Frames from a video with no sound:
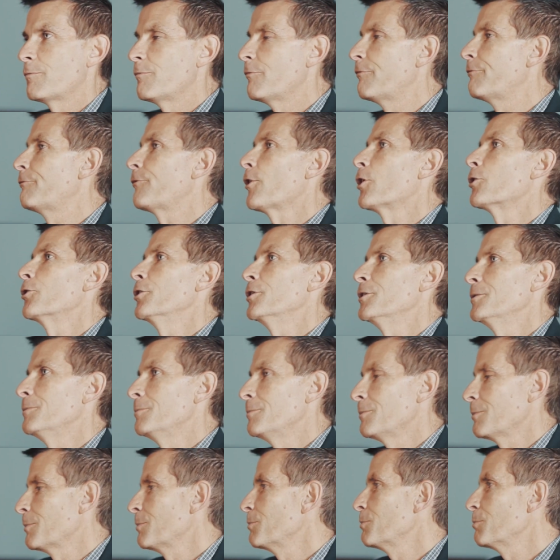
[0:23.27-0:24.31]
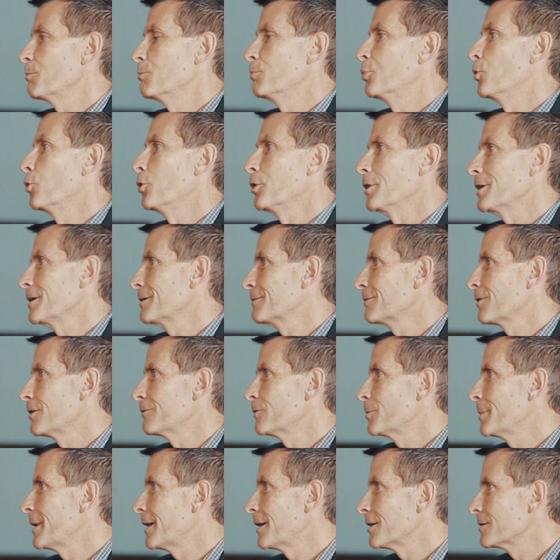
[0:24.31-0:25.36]
foreign boy
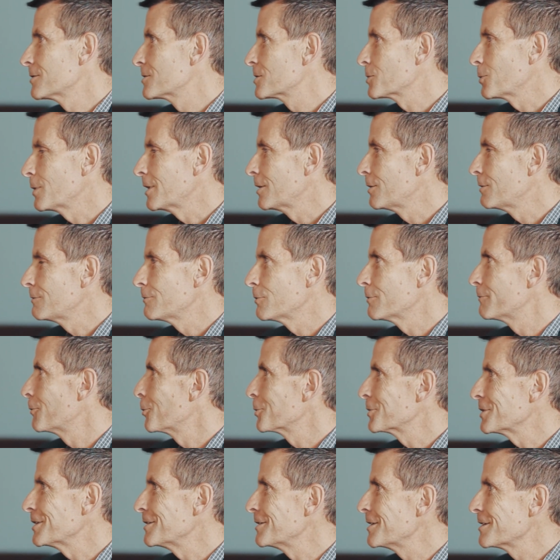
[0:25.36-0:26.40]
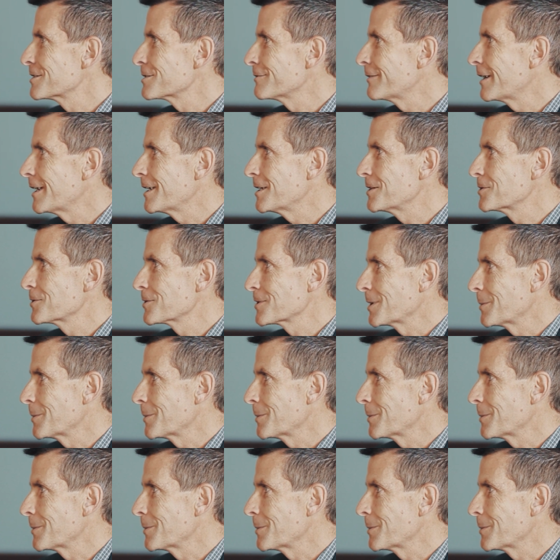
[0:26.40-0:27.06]
of about 12 or 14 years of age or